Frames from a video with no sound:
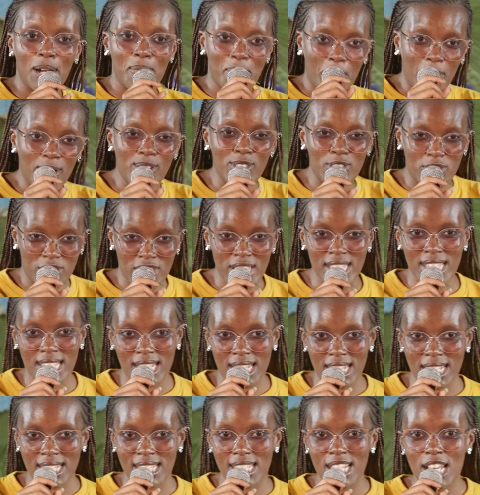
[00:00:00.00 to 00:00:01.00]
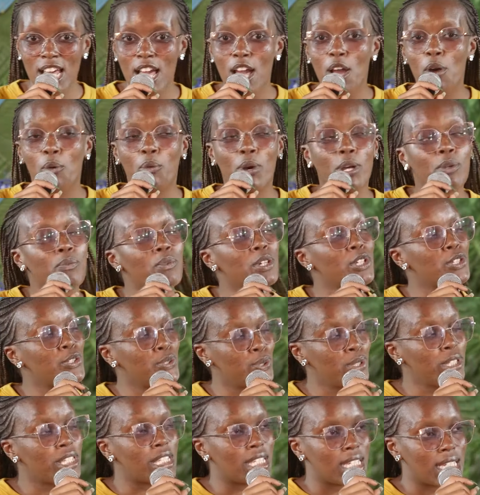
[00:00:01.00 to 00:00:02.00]
about jesus when we
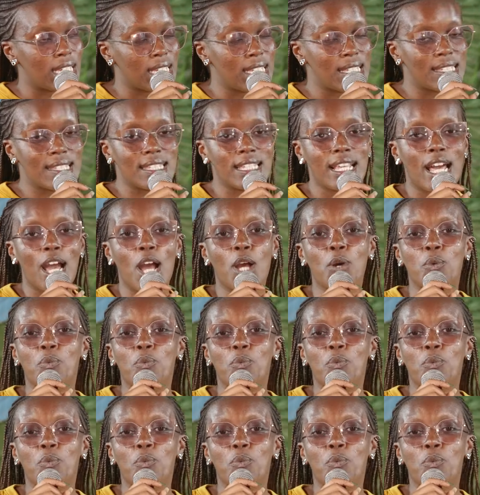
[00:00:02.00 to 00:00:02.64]
do this